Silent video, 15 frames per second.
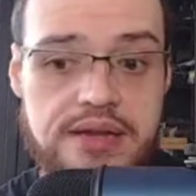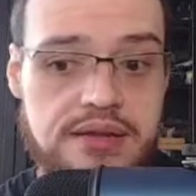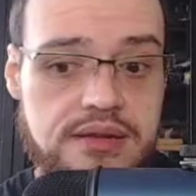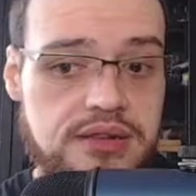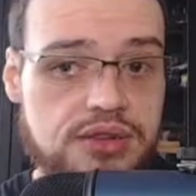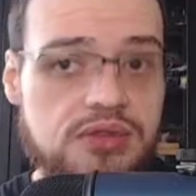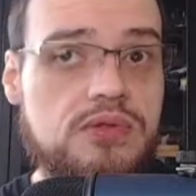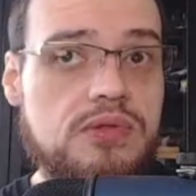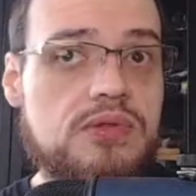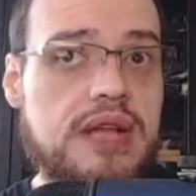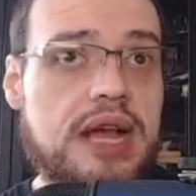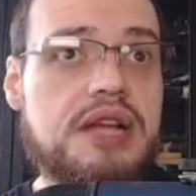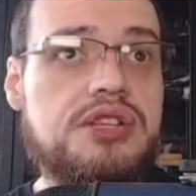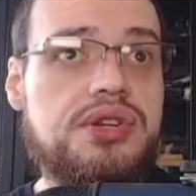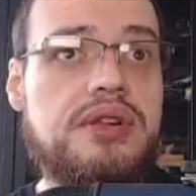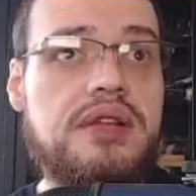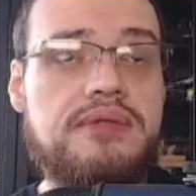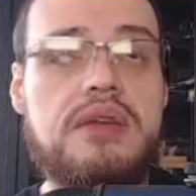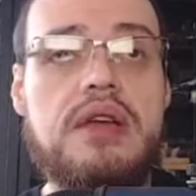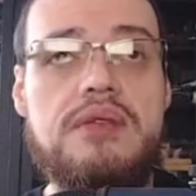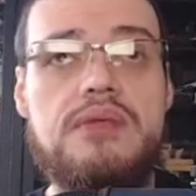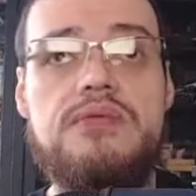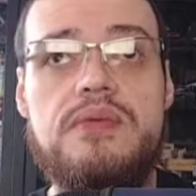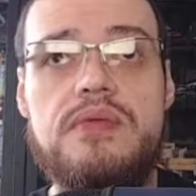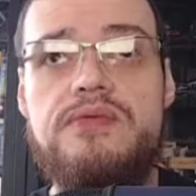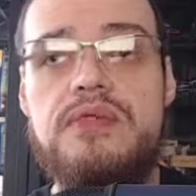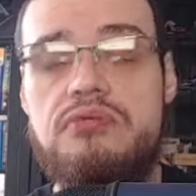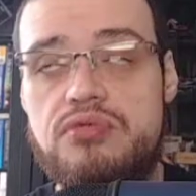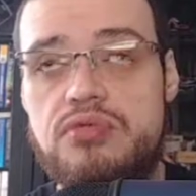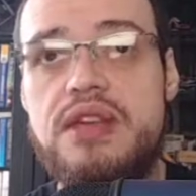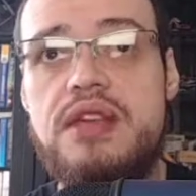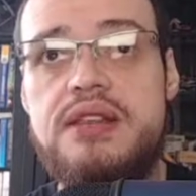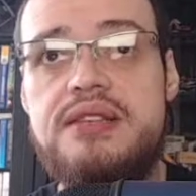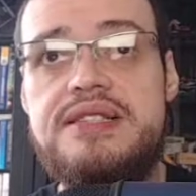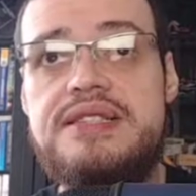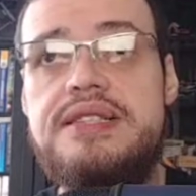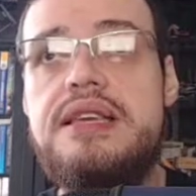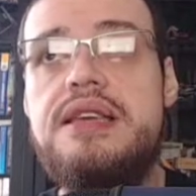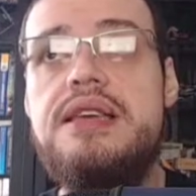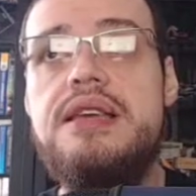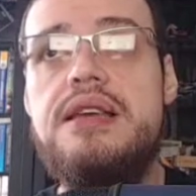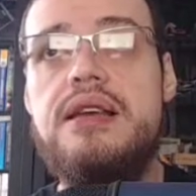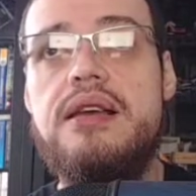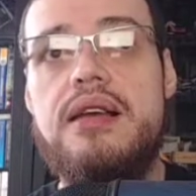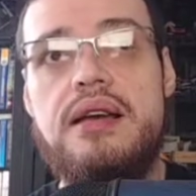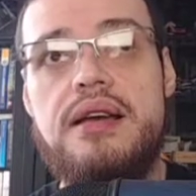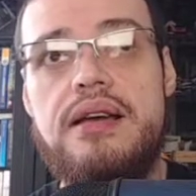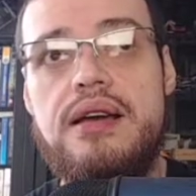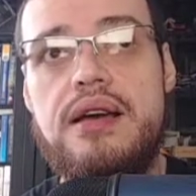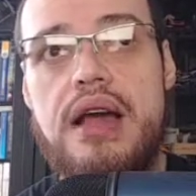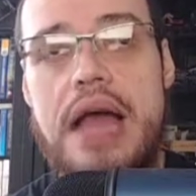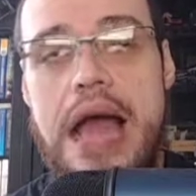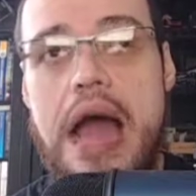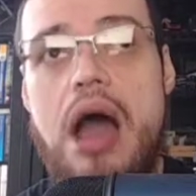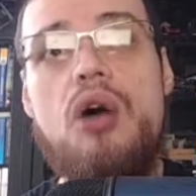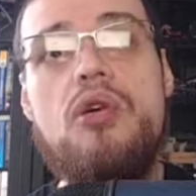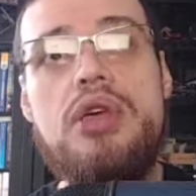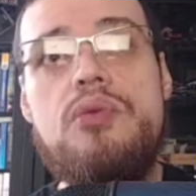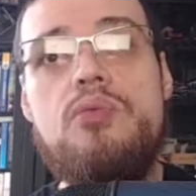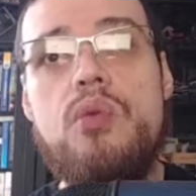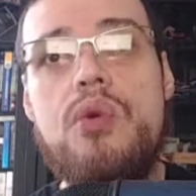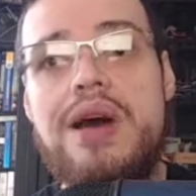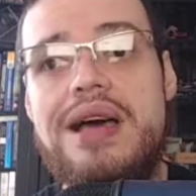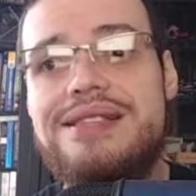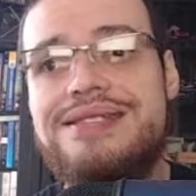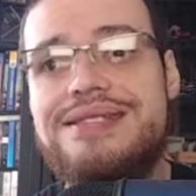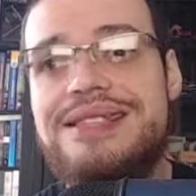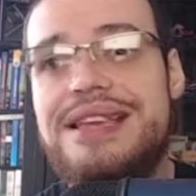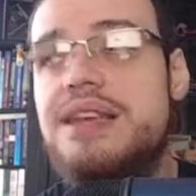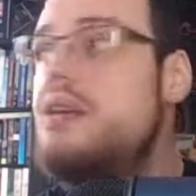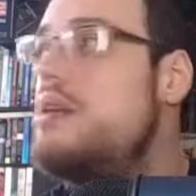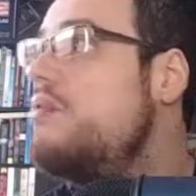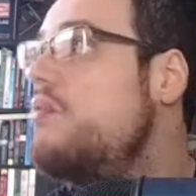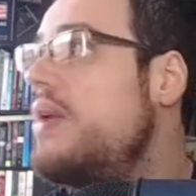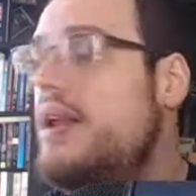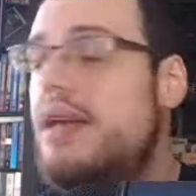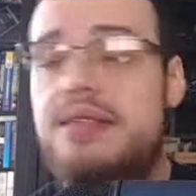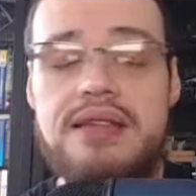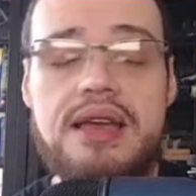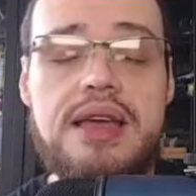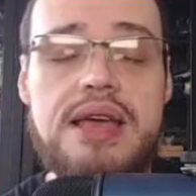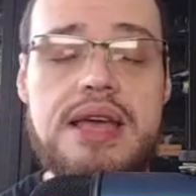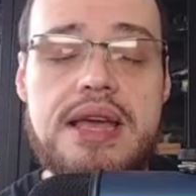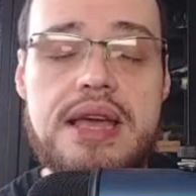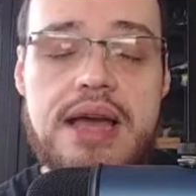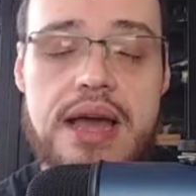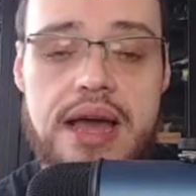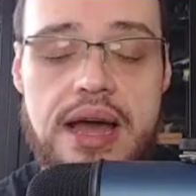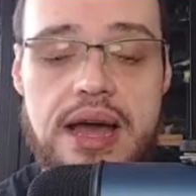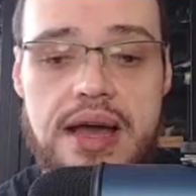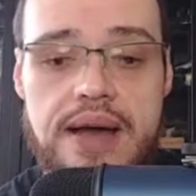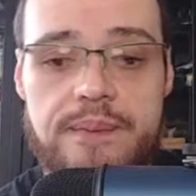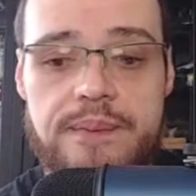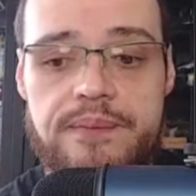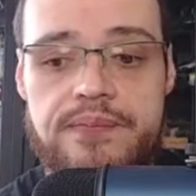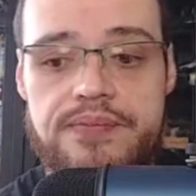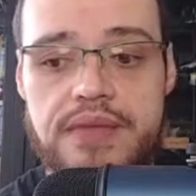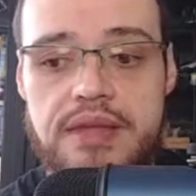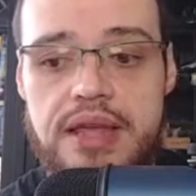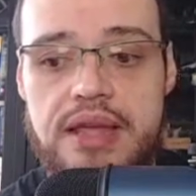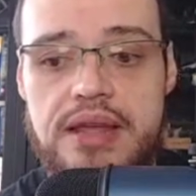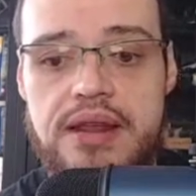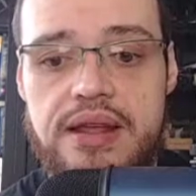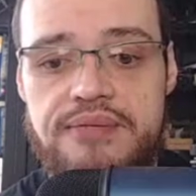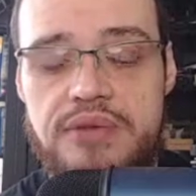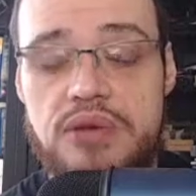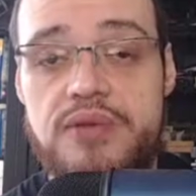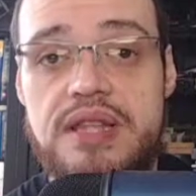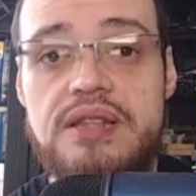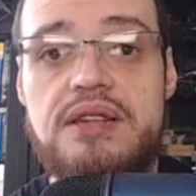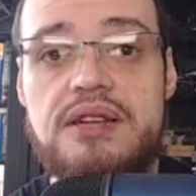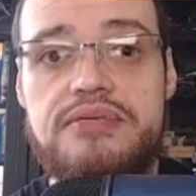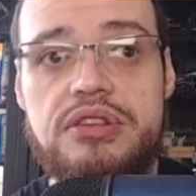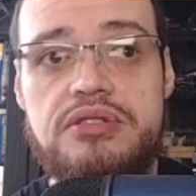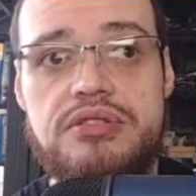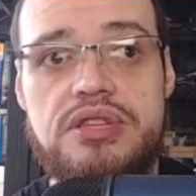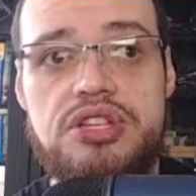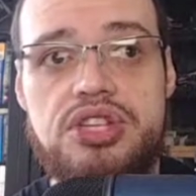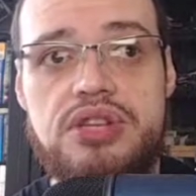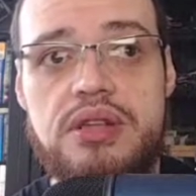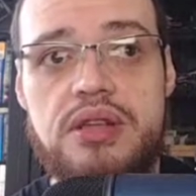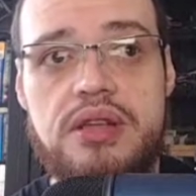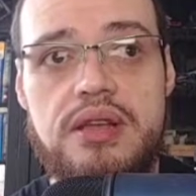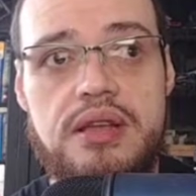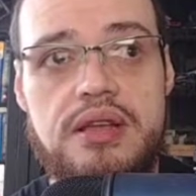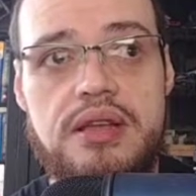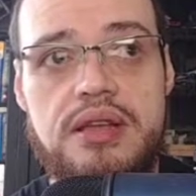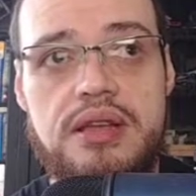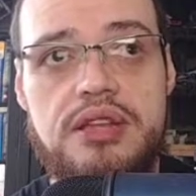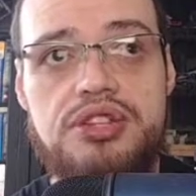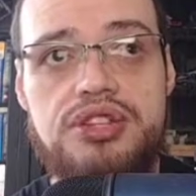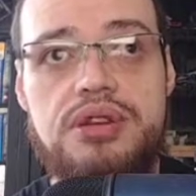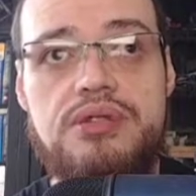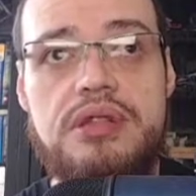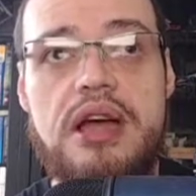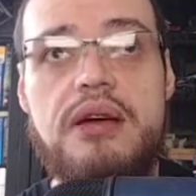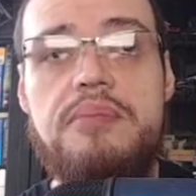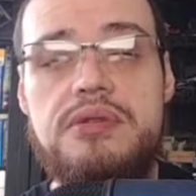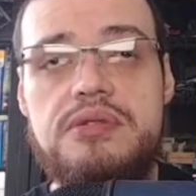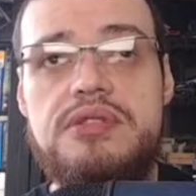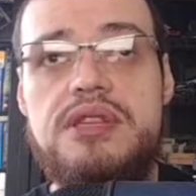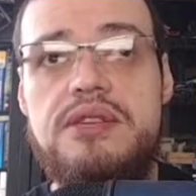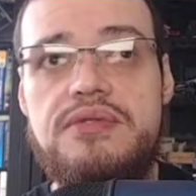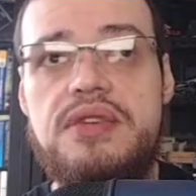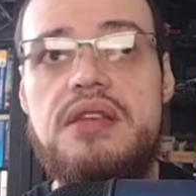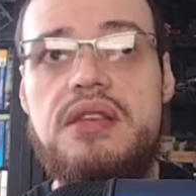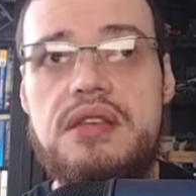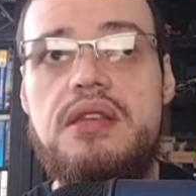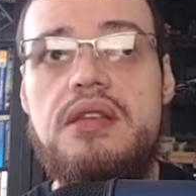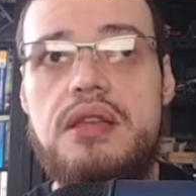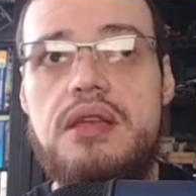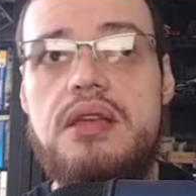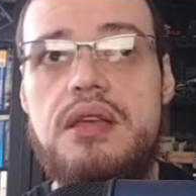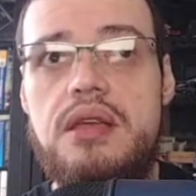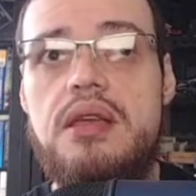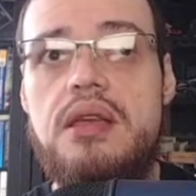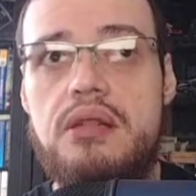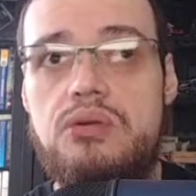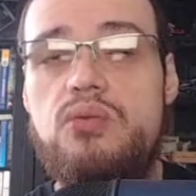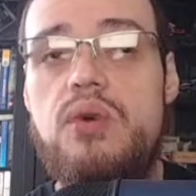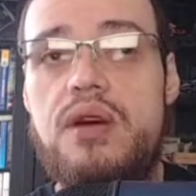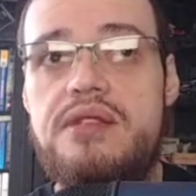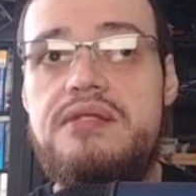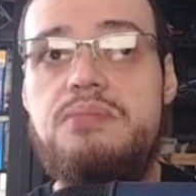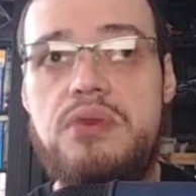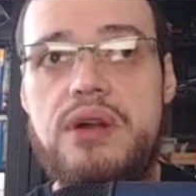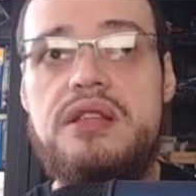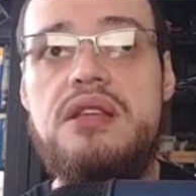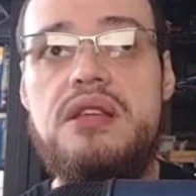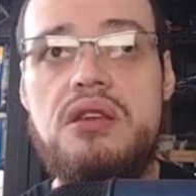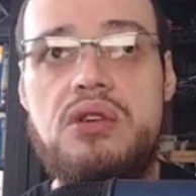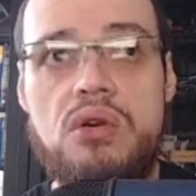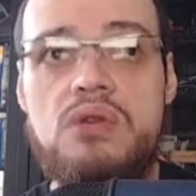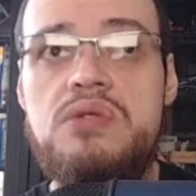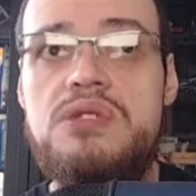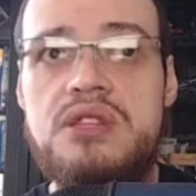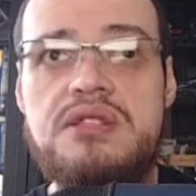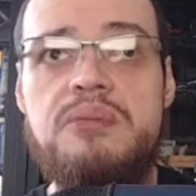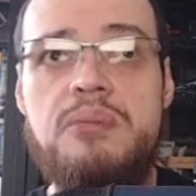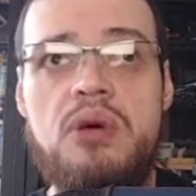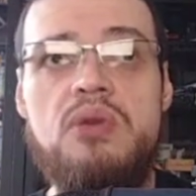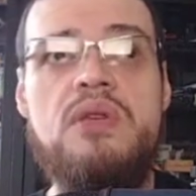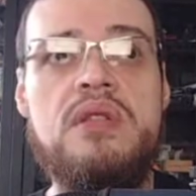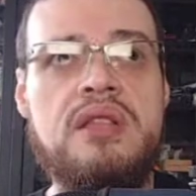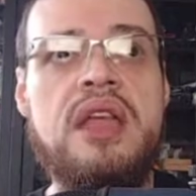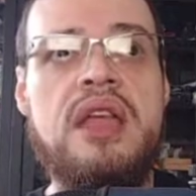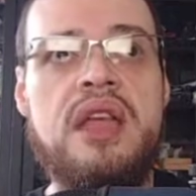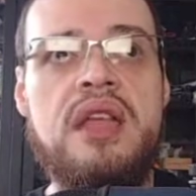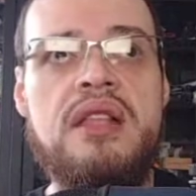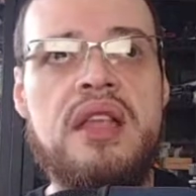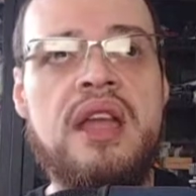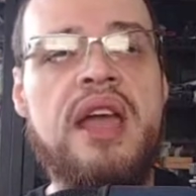you could actually really see how he was dealing with it. In a few interviews he showed up on TV, it was pretty noticeable the